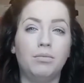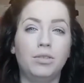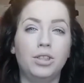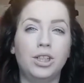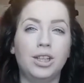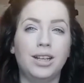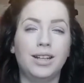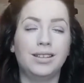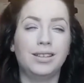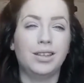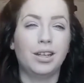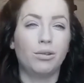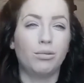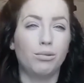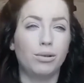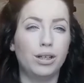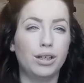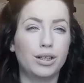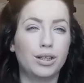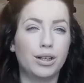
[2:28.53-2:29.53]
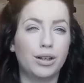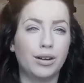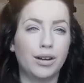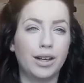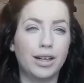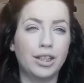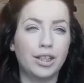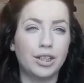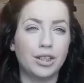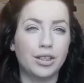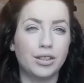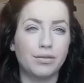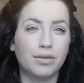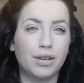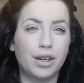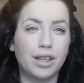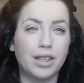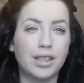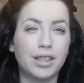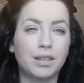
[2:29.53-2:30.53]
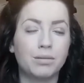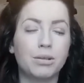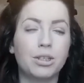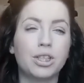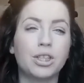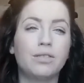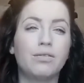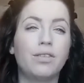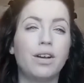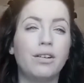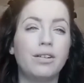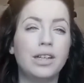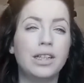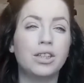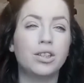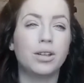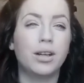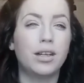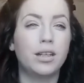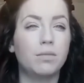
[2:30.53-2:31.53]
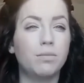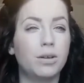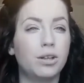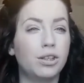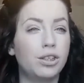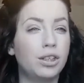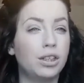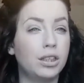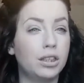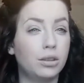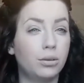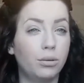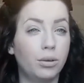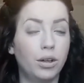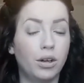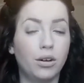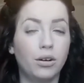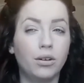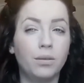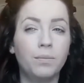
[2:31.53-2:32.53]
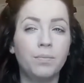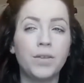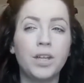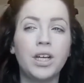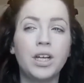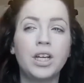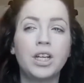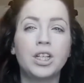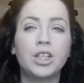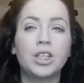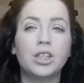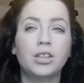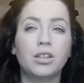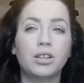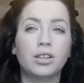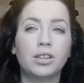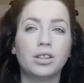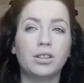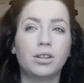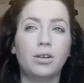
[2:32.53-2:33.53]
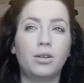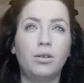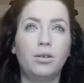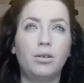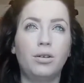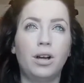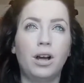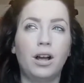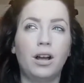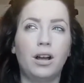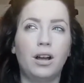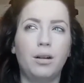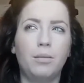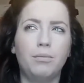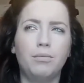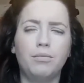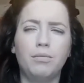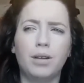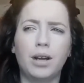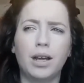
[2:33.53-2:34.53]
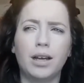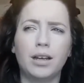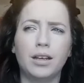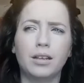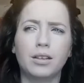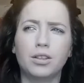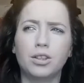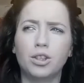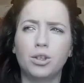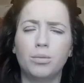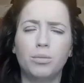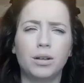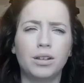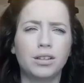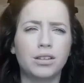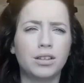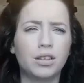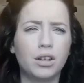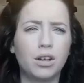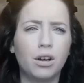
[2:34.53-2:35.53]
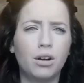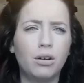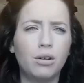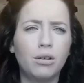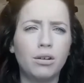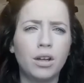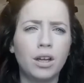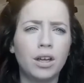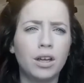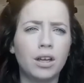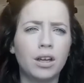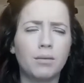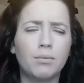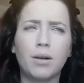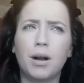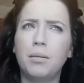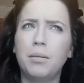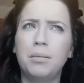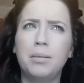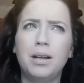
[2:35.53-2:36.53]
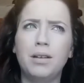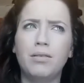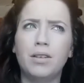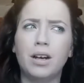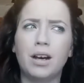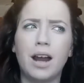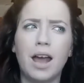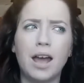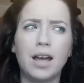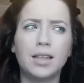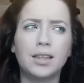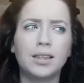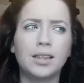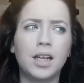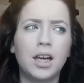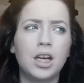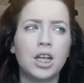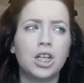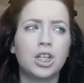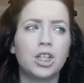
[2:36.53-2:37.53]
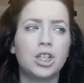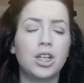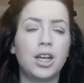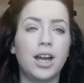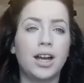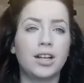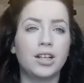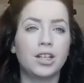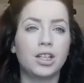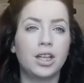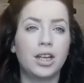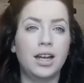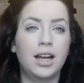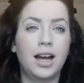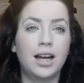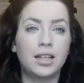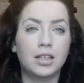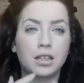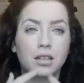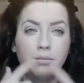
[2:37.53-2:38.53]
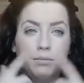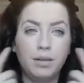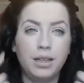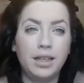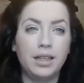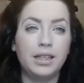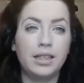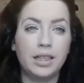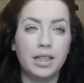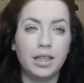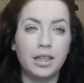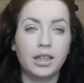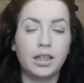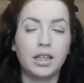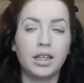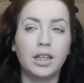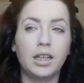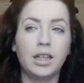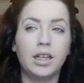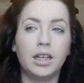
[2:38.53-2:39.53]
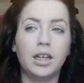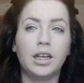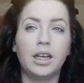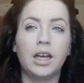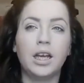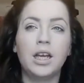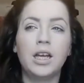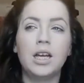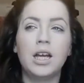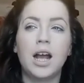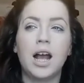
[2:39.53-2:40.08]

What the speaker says: She gets like reoccurring gingivitis, which is very strange because she's so young. She's also like 2 months ago, probably even less, she actually had a complete teeth clean.